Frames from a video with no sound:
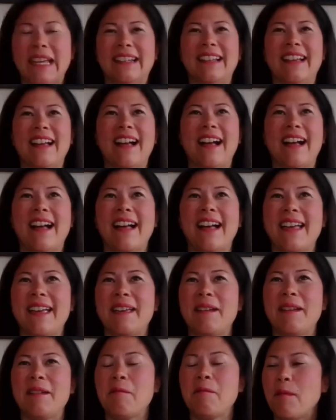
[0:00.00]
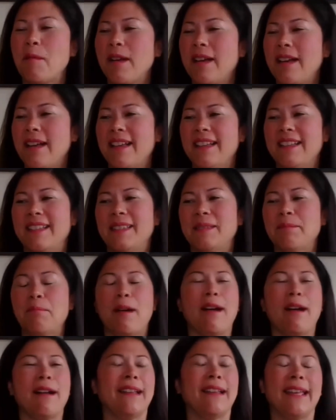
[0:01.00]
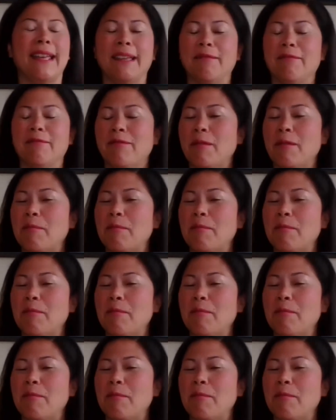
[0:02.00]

man, I was bought in